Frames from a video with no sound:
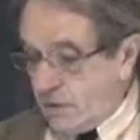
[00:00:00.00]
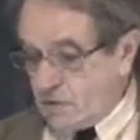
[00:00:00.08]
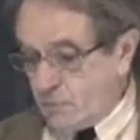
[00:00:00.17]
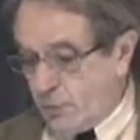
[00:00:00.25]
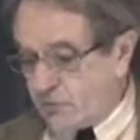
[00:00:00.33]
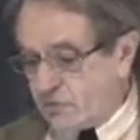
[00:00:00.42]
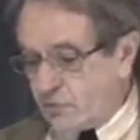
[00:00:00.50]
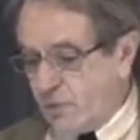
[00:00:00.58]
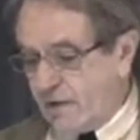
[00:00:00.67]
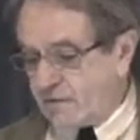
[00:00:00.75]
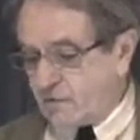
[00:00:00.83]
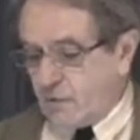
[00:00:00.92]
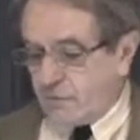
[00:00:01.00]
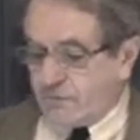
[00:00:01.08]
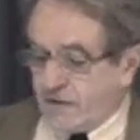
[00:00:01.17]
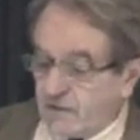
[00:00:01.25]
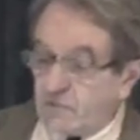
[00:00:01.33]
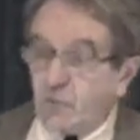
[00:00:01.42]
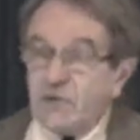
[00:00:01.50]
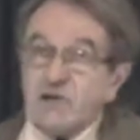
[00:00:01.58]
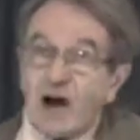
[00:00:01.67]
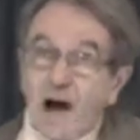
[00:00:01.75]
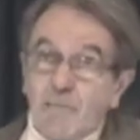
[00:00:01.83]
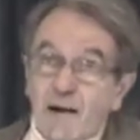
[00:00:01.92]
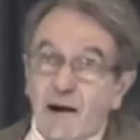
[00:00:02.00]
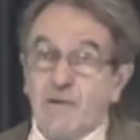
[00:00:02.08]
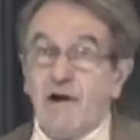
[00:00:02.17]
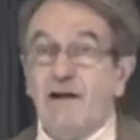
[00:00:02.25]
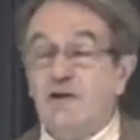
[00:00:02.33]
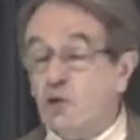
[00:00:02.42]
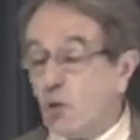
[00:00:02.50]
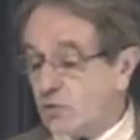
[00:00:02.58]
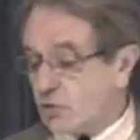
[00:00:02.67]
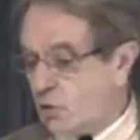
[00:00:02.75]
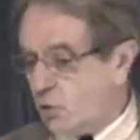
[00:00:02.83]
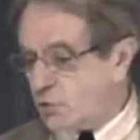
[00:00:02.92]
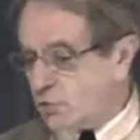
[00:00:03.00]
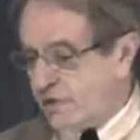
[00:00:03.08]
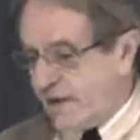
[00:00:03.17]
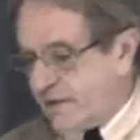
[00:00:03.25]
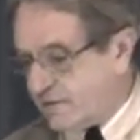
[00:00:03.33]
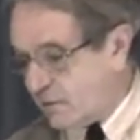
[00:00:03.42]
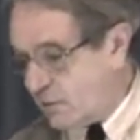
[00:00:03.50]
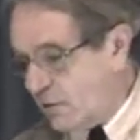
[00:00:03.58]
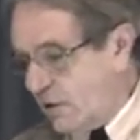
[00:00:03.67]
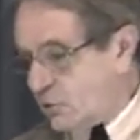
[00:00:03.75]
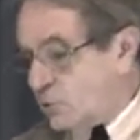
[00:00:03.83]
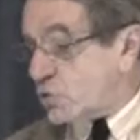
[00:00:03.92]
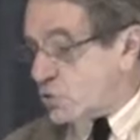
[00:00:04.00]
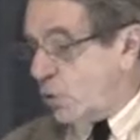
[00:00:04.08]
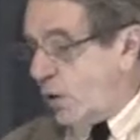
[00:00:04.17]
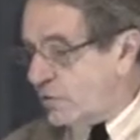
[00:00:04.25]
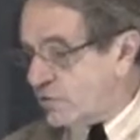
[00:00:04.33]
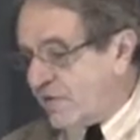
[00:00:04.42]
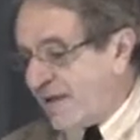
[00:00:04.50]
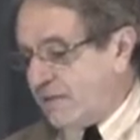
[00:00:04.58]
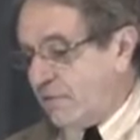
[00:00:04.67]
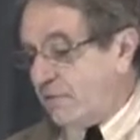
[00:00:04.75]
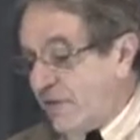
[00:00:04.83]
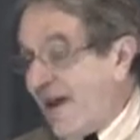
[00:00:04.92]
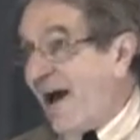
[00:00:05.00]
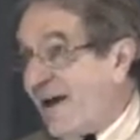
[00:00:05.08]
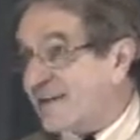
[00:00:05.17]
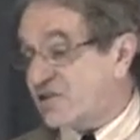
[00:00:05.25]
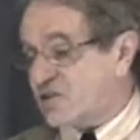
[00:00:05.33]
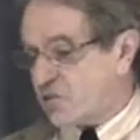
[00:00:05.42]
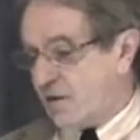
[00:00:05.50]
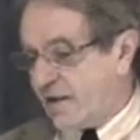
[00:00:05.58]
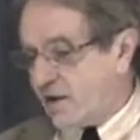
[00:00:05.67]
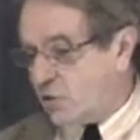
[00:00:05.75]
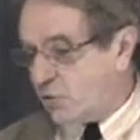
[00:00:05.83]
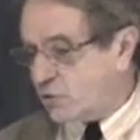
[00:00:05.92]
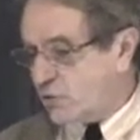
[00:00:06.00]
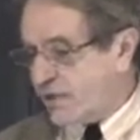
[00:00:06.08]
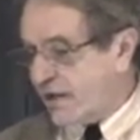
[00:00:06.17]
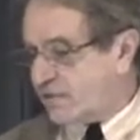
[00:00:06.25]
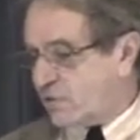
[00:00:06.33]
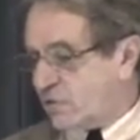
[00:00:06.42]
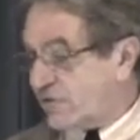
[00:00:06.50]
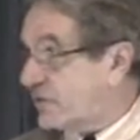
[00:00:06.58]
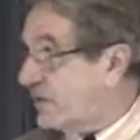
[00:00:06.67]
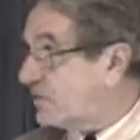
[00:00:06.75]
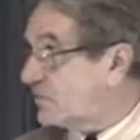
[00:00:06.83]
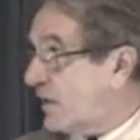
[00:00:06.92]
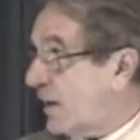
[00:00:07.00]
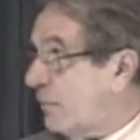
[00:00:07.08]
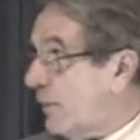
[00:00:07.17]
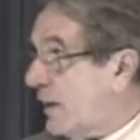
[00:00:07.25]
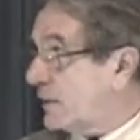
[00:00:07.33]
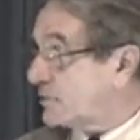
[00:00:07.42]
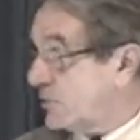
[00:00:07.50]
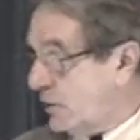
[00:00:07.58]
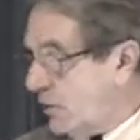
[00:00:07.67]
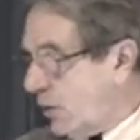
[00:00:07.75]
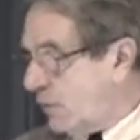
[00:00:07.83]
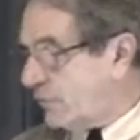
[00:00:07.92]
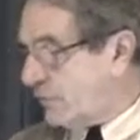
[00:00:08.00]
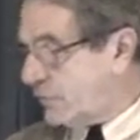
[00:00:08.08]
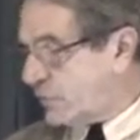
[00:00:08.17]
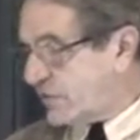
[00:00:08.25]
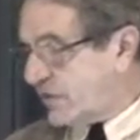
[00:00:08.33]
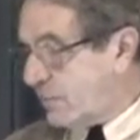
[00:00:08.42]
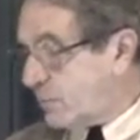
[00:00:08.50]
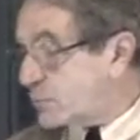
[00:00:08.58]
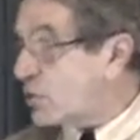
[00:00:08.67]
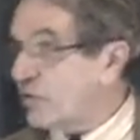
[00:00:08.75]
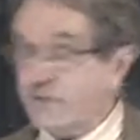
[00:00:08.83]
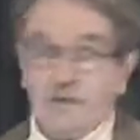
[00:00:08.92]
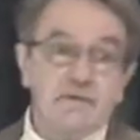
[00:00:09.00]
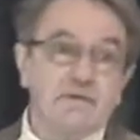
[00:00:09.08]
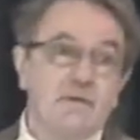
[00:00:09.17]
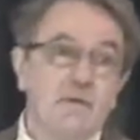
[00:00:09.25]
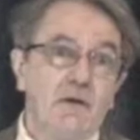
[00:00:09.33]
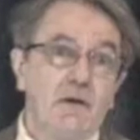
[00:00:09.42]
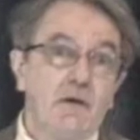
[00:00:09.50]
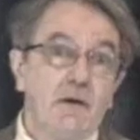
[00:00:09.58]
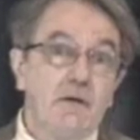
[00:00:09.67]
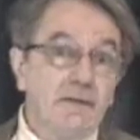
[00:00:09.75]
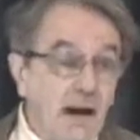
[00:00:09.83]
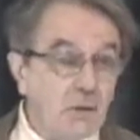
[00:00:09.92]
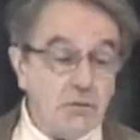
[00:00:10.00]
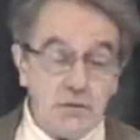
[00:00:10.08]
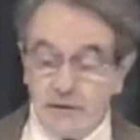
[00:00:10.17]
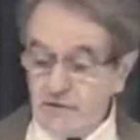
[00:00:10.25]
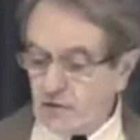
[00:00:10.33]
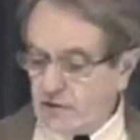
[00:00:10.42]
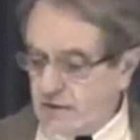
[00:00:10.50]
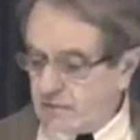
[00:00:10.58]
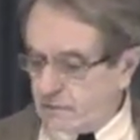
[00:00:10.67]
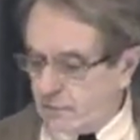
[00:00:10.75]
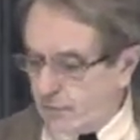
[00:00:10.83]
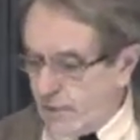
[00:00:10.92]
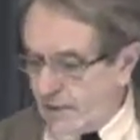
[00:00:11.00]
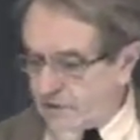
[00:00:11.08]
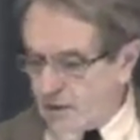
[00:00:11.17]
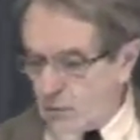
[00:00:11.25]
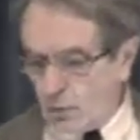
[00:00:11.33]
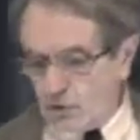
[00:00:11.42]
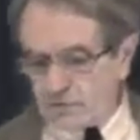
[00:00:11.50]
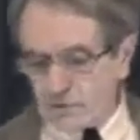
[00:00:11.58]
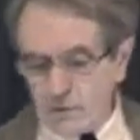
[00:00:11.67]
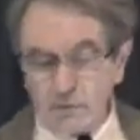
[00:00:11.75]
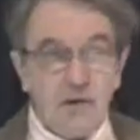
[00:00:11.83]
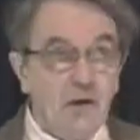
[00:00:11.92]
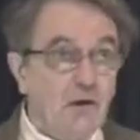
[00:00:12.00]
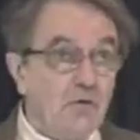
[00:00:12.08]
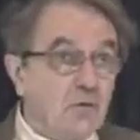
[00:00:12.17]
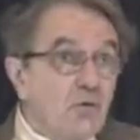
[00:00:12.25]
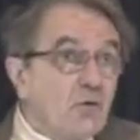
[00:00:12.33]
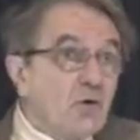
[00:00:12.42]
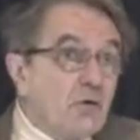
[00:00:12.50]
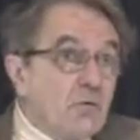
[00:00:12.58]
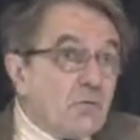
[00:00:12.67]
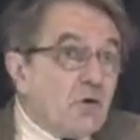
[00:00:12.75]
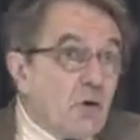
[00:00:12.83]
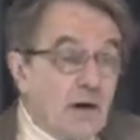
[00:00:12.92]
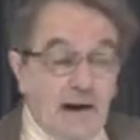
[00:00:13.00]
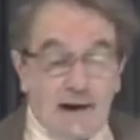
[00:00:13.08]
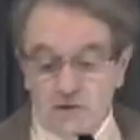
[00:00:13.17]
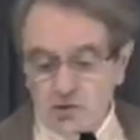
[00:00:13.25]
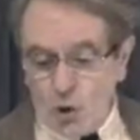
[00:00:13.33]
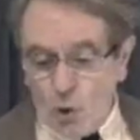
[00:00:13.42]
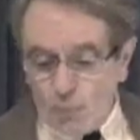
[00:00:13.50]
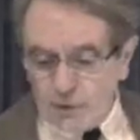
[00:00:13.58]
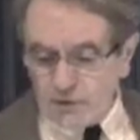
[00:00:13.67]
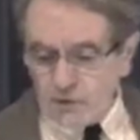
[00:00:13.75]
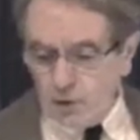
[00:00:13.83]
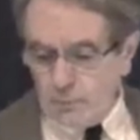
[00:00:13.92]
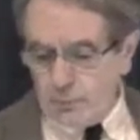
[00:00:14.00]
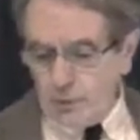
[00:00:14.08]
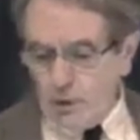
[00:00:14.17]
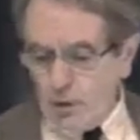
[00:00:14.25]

It puts together things which apparently don't go together to show us that they actually go together since they are part of the same process. Now, in the case of Martha Rosler, the collage opened up